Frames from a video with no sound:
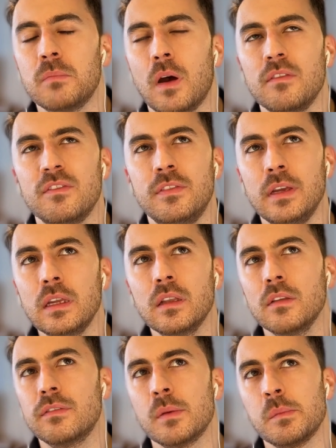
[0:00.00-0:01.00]

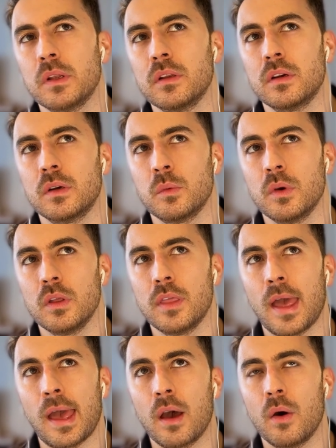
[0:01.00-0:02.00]
vaguely familiar with
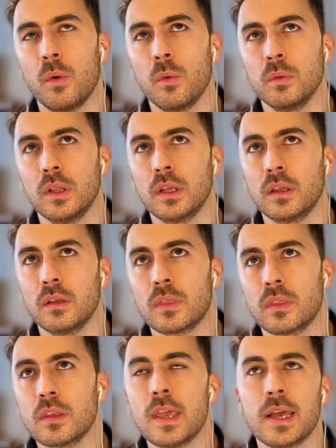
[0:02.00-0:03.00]
how like
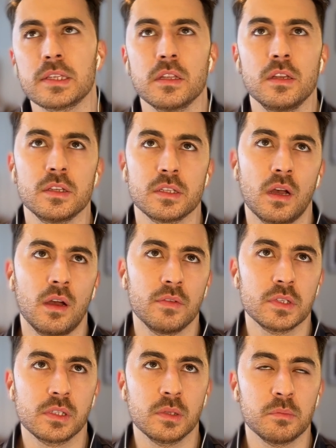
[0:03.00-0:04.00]
gasoline is
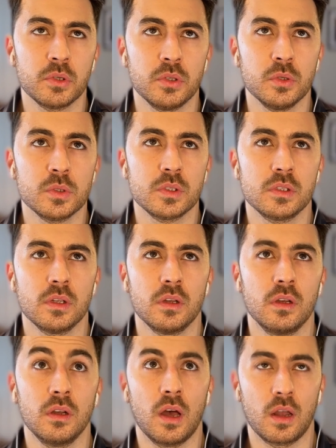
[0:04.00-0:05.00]
obviously produced
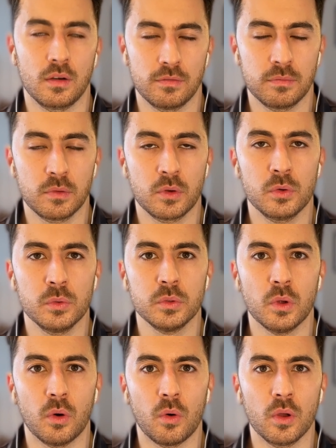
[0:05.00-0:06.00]
out of crude
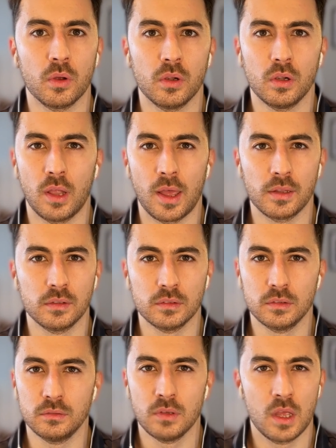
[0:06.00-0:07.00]
oil, and
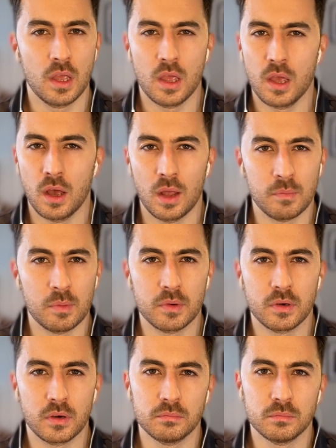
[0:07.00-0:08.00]
I
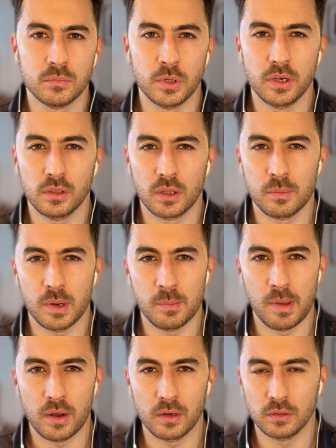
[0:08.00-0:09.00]
remember reading a little bit
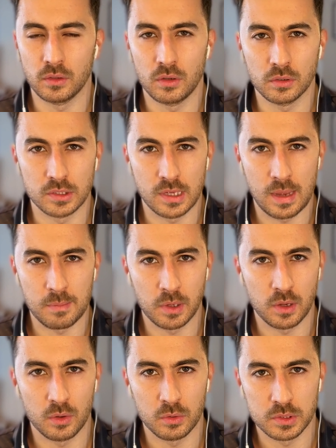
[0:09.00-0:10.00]
about it a long time
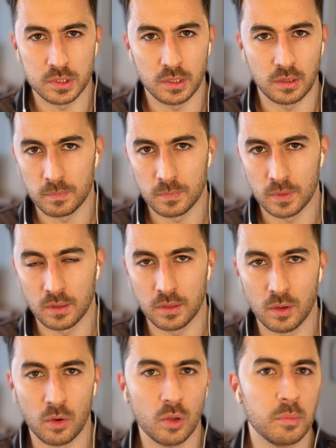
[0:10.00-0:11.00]
ago. It's like the
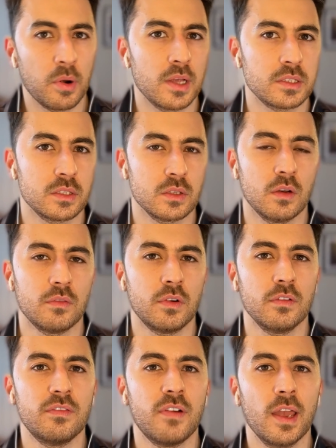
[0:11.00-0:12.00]
whole process of
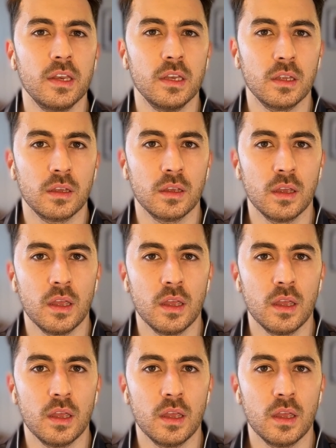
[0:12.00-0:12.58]
refining